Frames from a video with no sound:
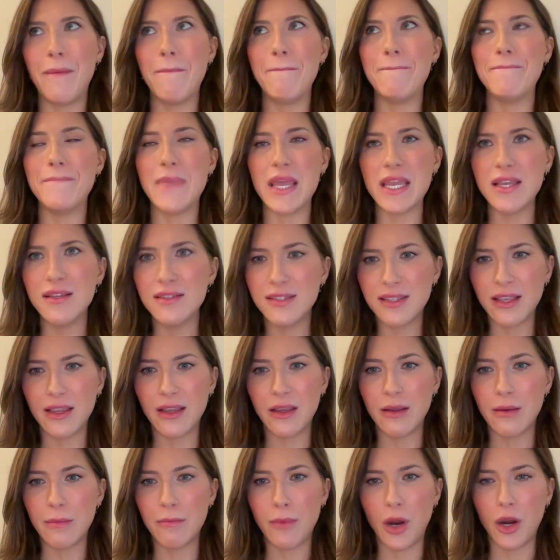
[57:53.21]
an
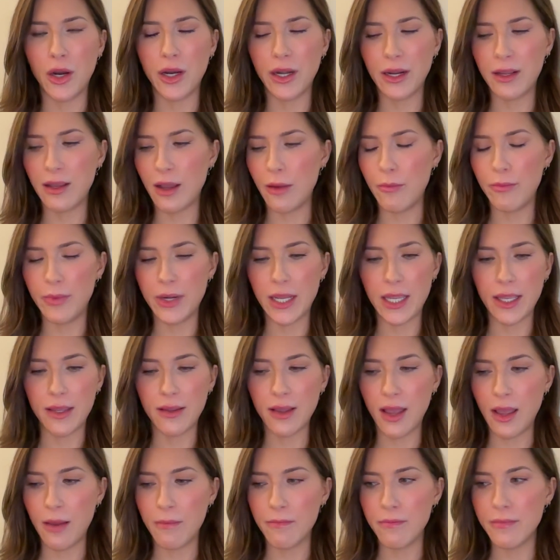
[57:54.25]
amazing marketing company,
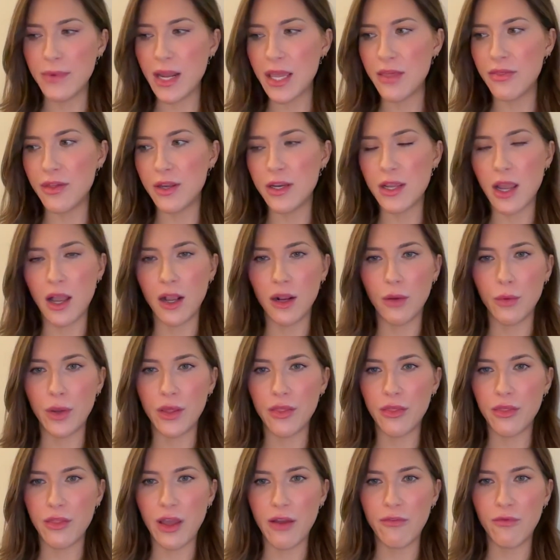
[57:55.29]
Nathan Young with
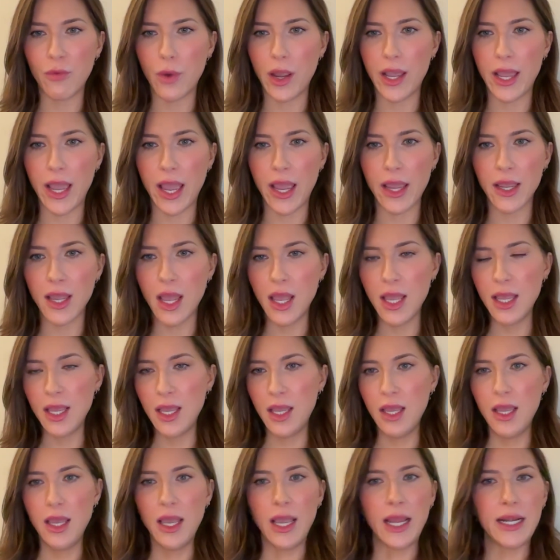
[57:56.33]
FYA,
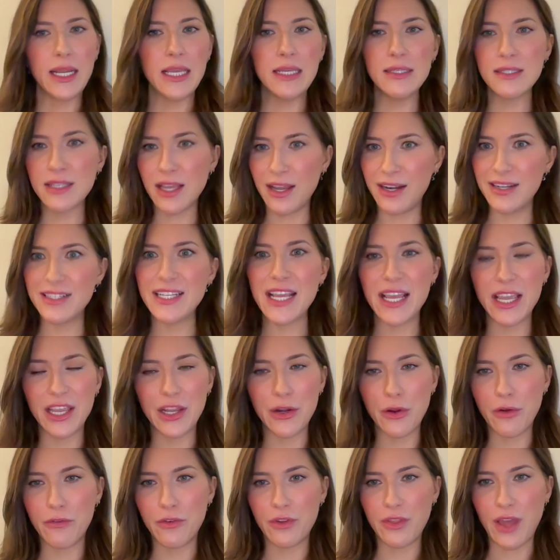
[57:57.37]
and he's kind of
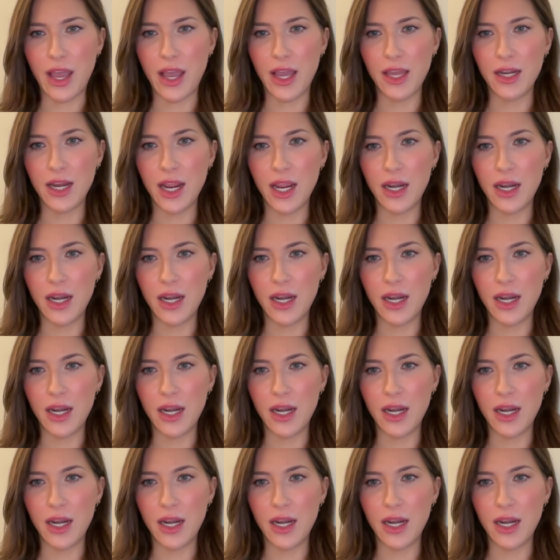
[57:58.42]
taken over that.